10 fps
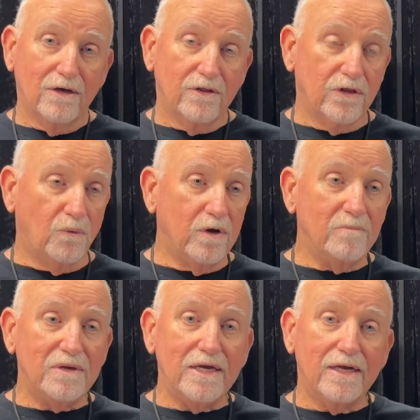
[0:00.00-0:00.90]
There
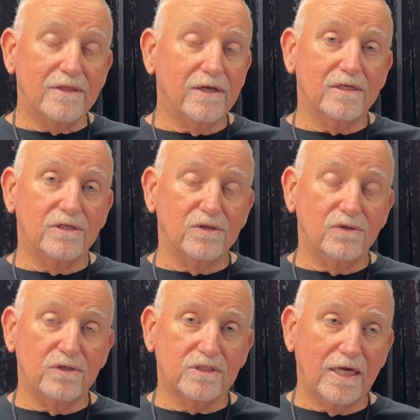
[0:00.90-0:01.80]
wouldn't be anything to do.
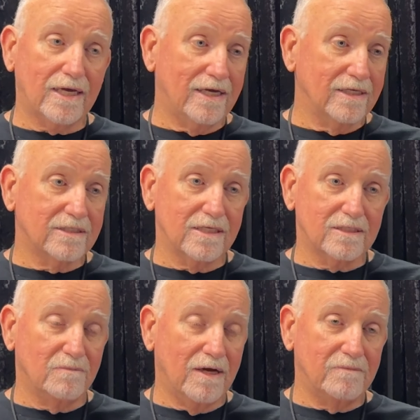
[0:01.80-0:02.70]
You say, a kid says
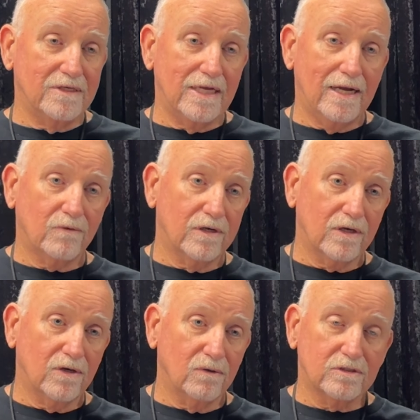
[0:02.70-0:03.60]
to mom and dad, we're going to
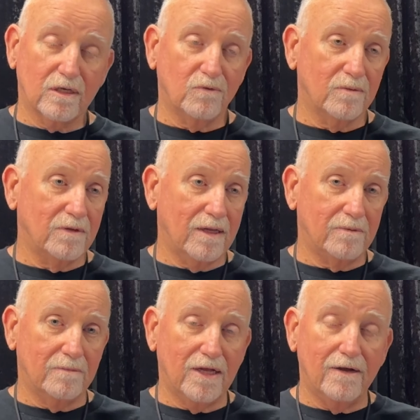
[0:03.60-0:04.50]
go somewhere, blah,
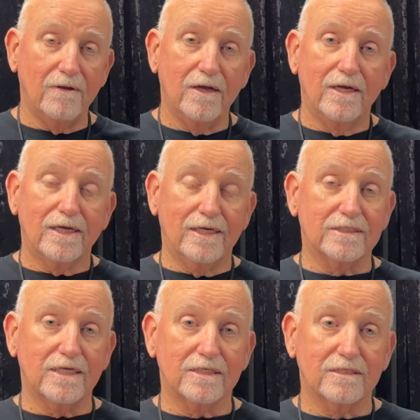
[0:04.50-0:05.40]
blah, blah.
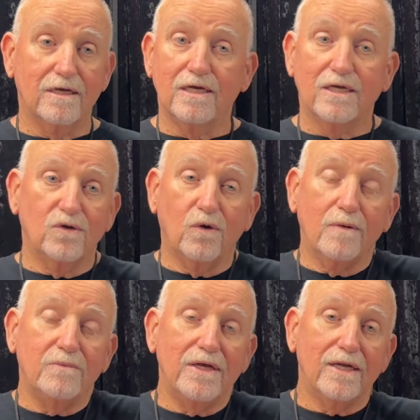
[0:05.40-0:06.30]
Kid says, no
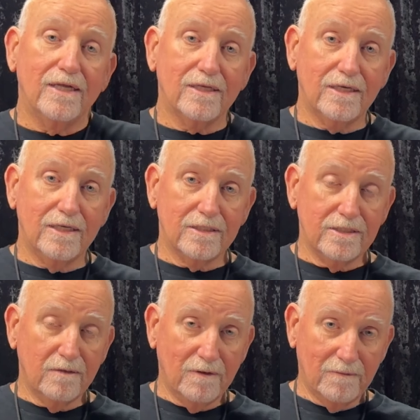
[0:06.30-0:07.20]
habría nada que
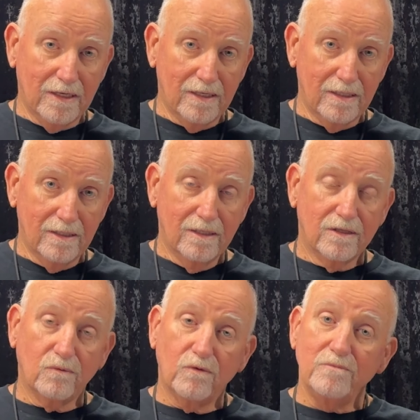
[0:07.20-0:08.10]
hacer, mamá.
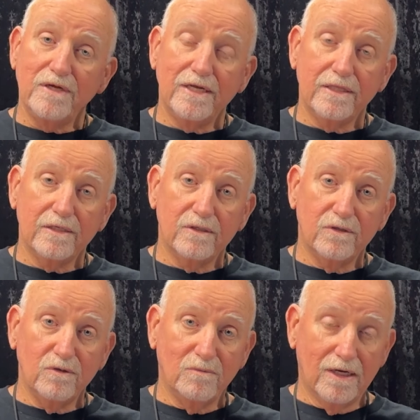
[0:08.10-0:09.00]
There wouldn't be anything to
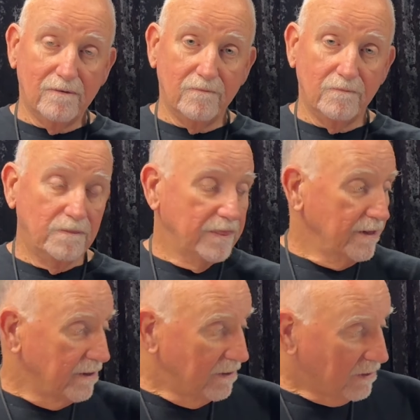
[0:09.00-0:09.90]
do, mom.
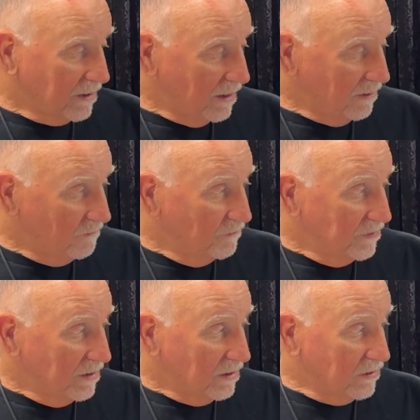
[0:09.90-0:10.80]
Okay?
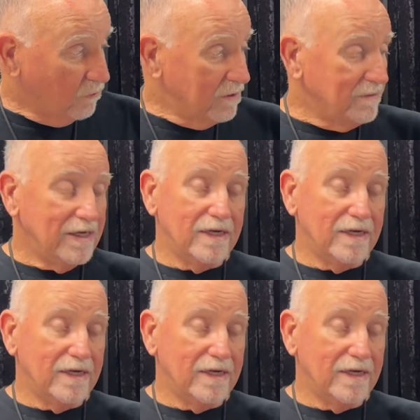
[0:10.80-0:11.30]
There wouldn't be